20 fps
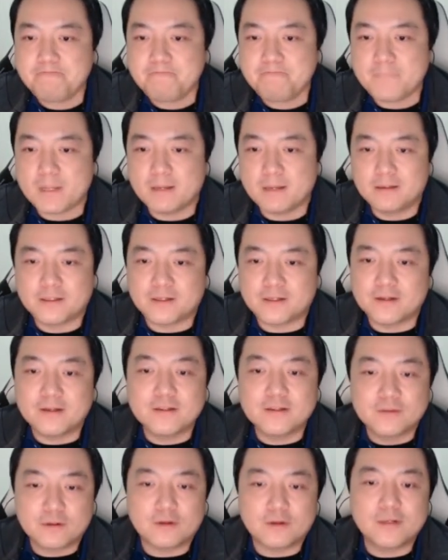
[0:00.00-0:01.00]
So those
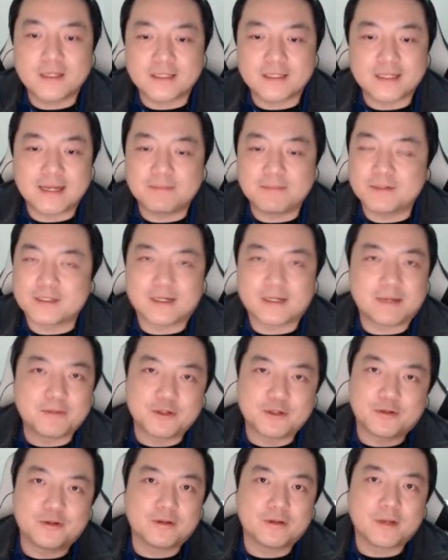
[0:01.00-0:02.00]
are all examples, and I'm
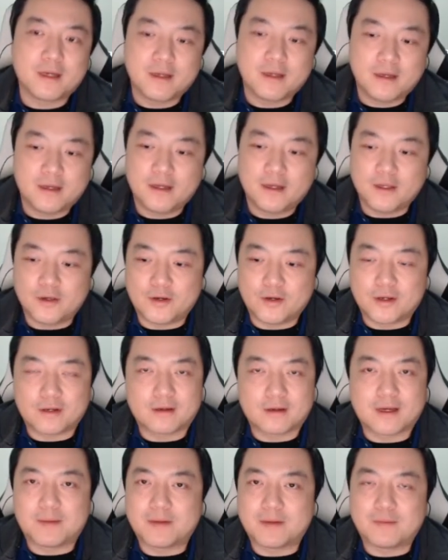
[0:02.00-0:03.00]
sure you can
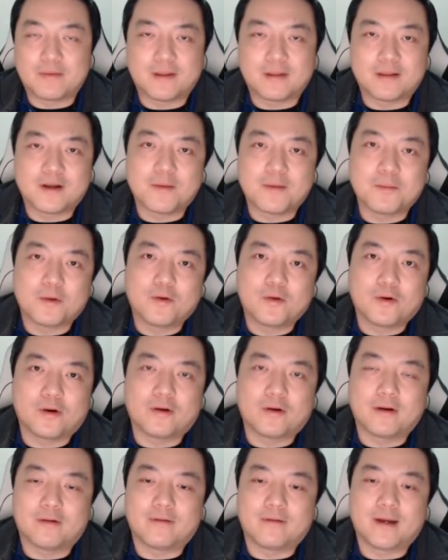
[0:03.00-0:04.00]
come up with a lot more
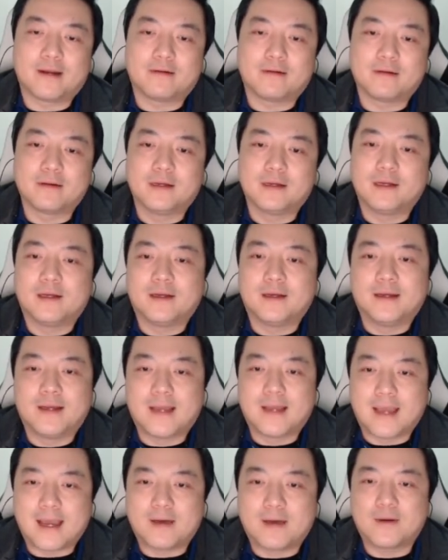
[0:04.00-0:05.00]
around
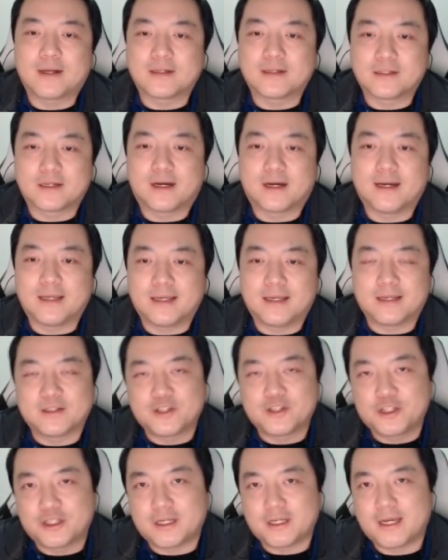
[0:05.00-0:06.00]
how anxiety has
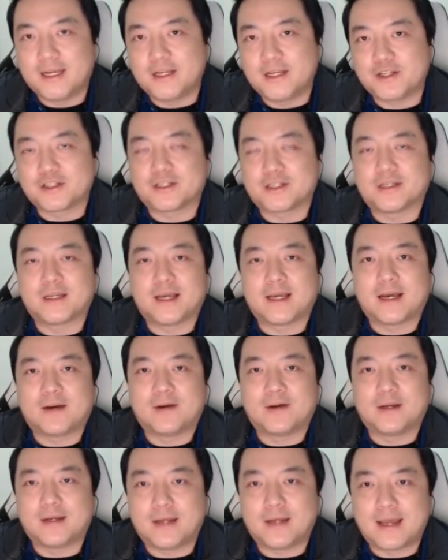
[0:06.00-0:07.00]
changed and how it
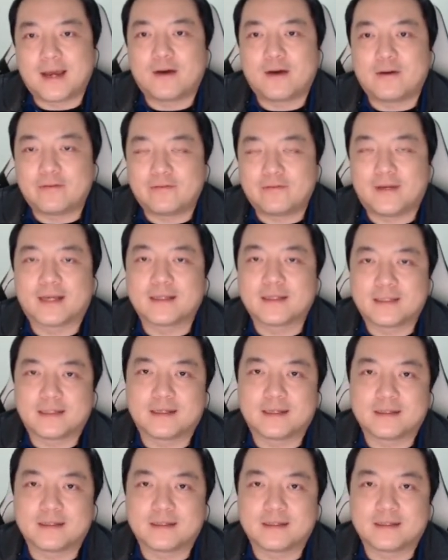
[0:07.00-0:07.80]
now affects us